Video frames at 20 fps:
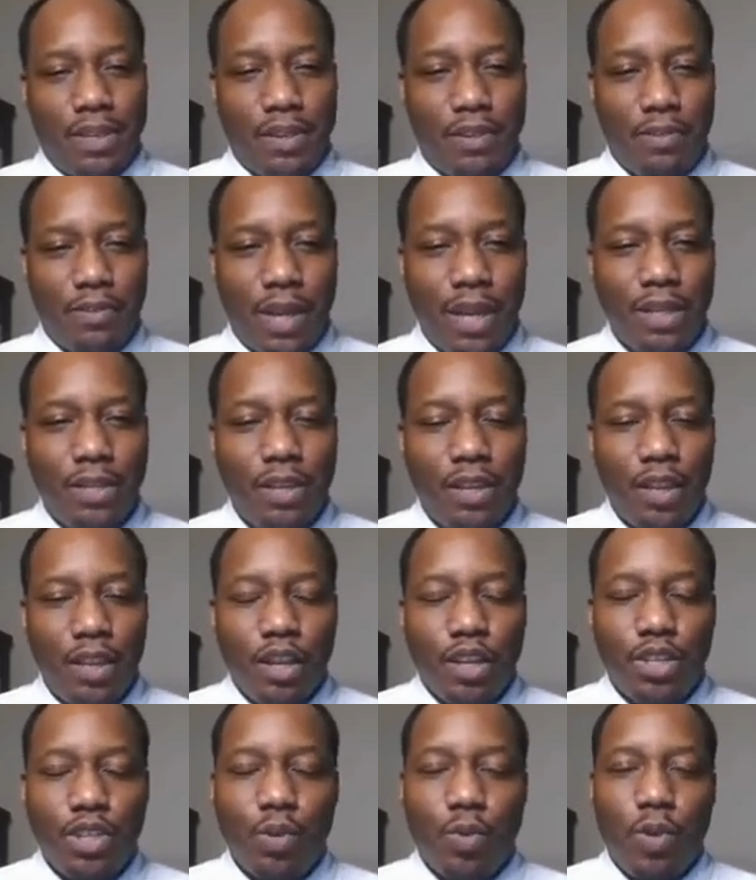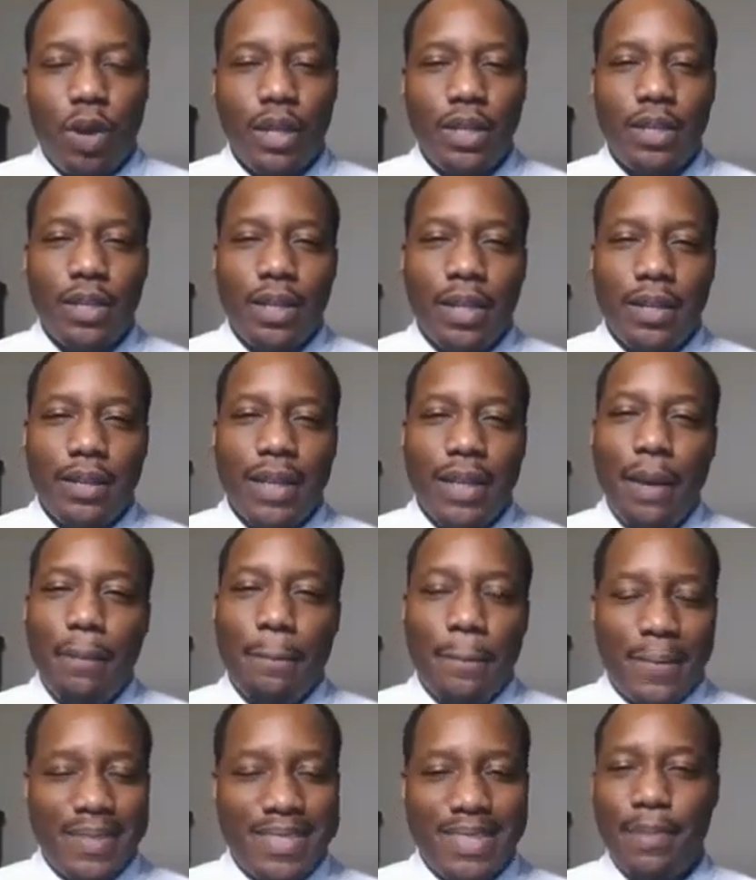right? So what
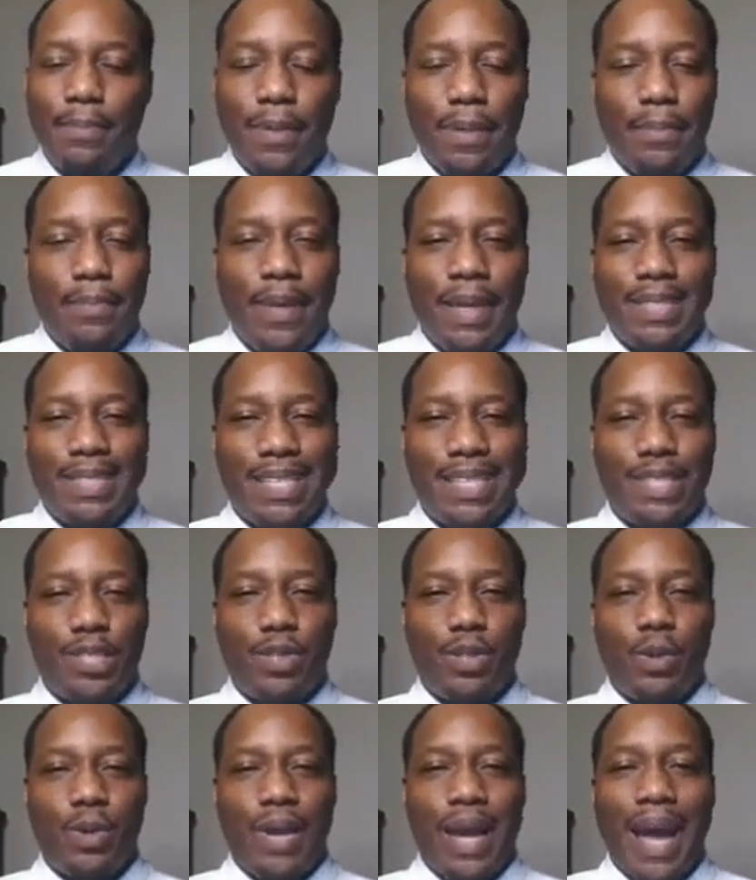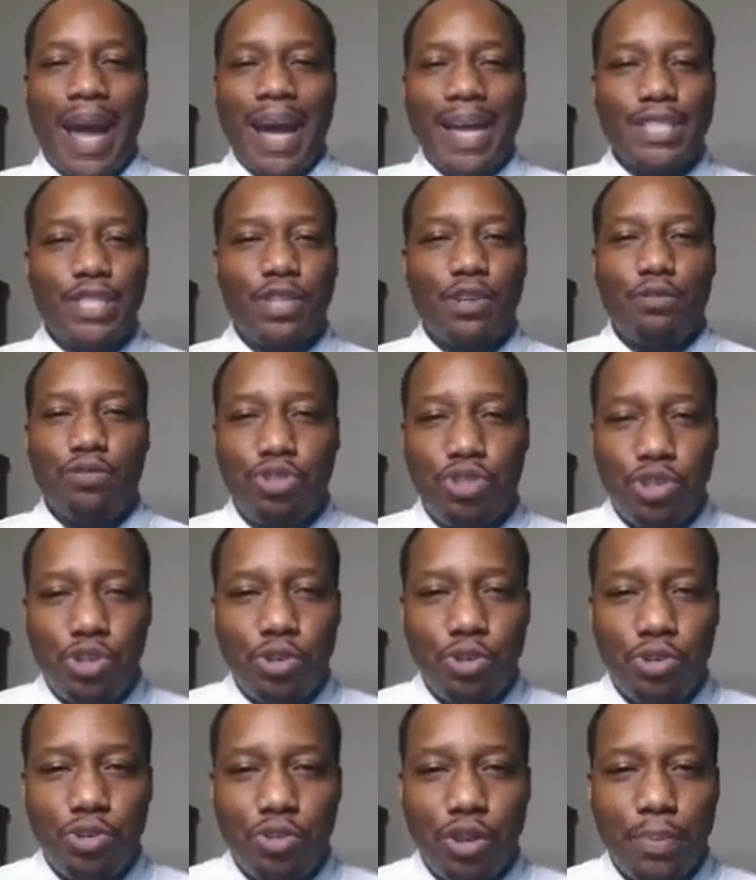that simply means is to ask your
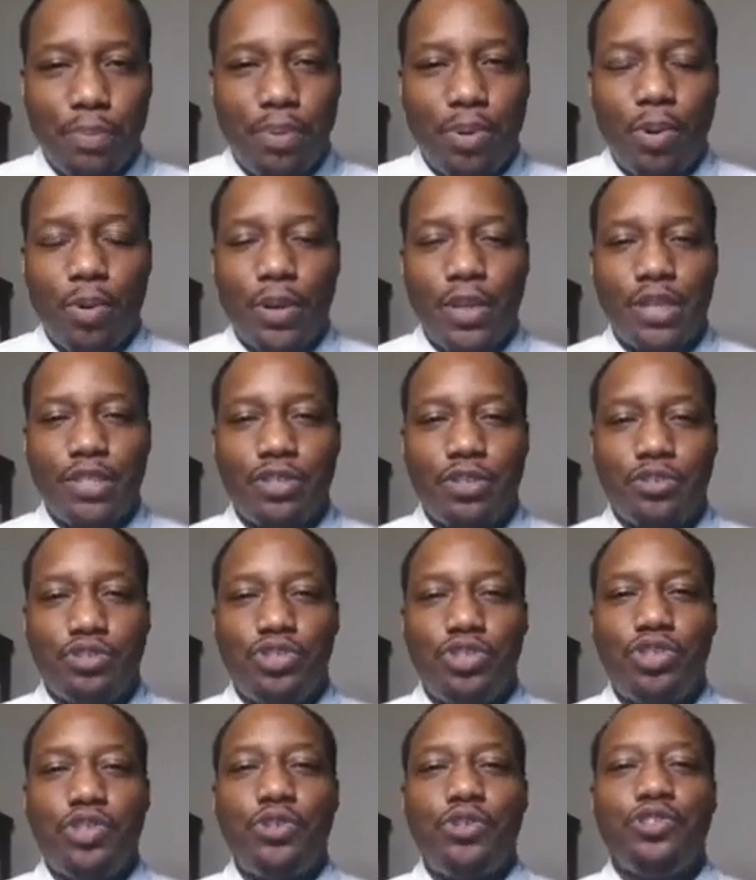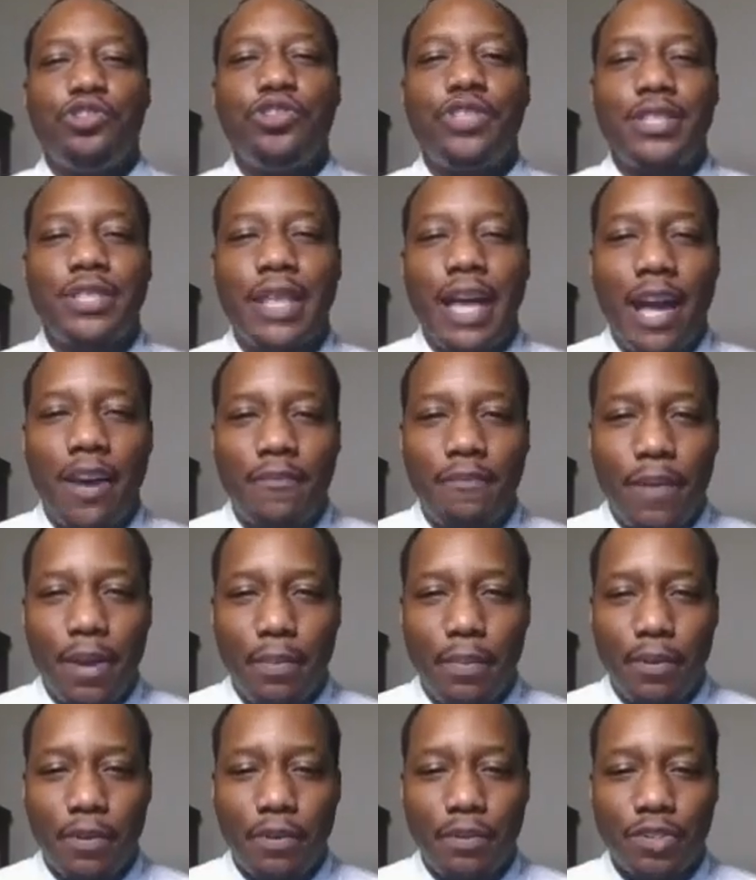junior employees, your junior staff
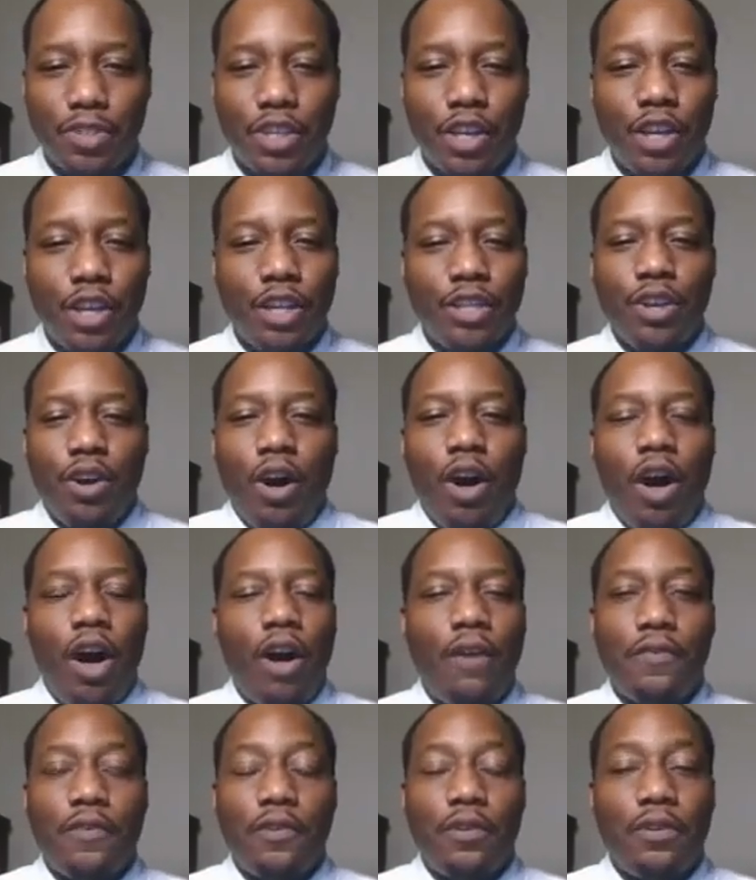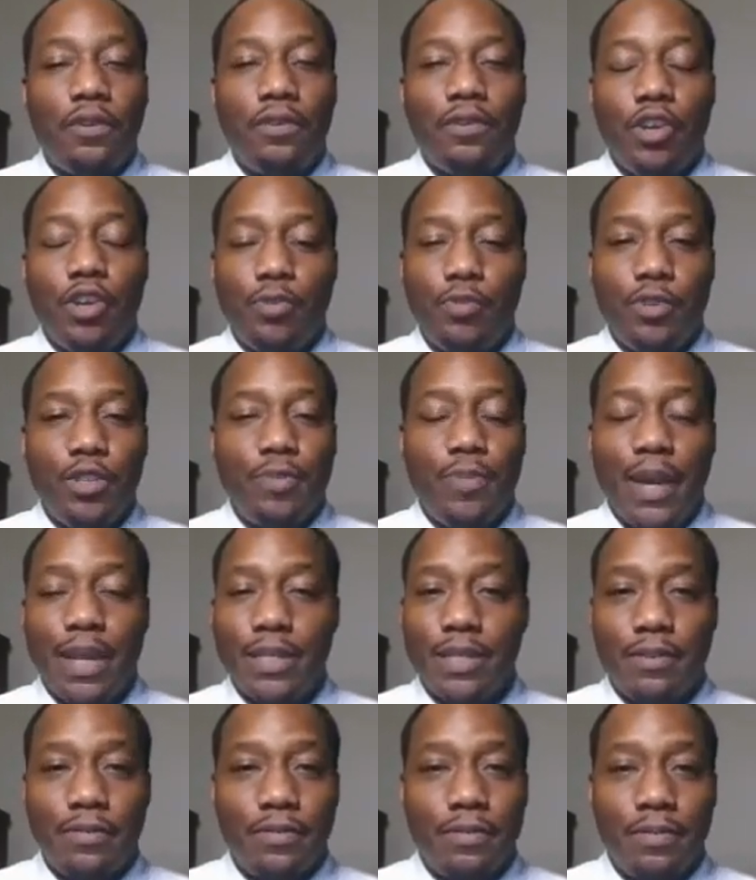members to offer their
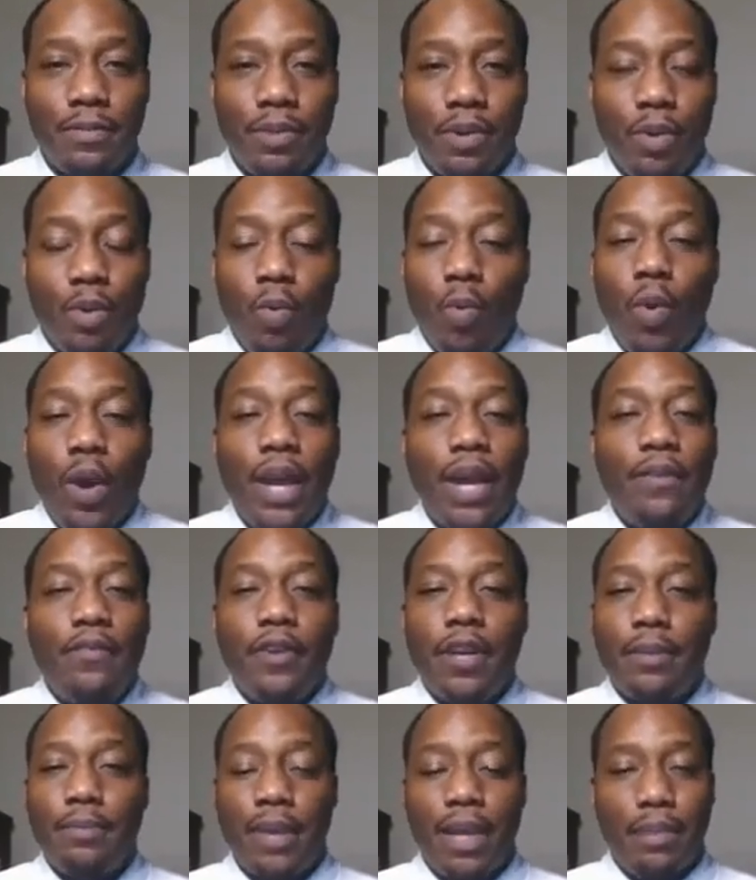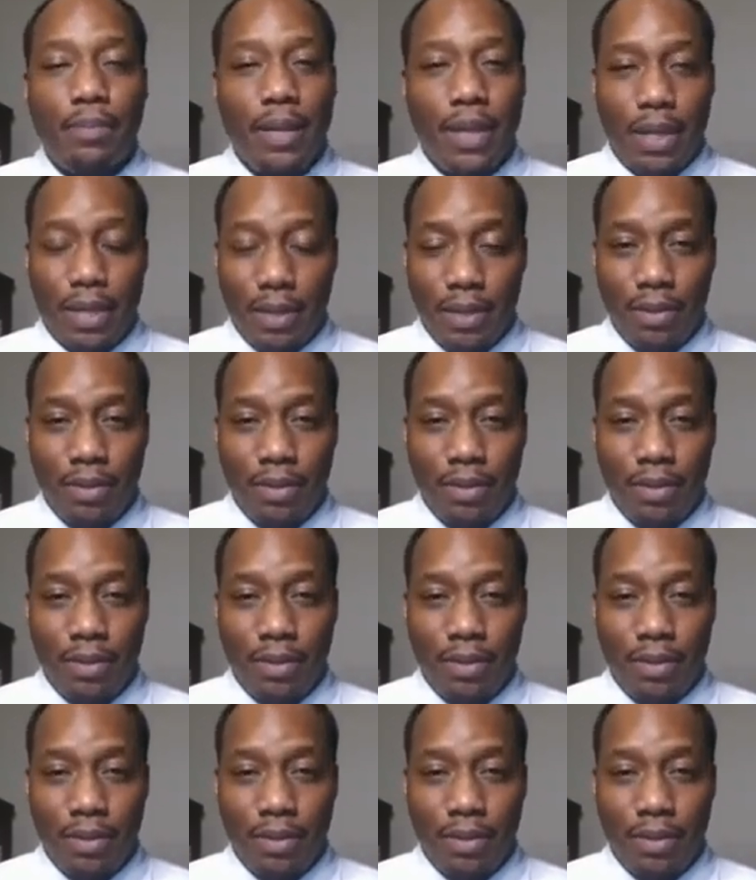perspective, whatever it may be.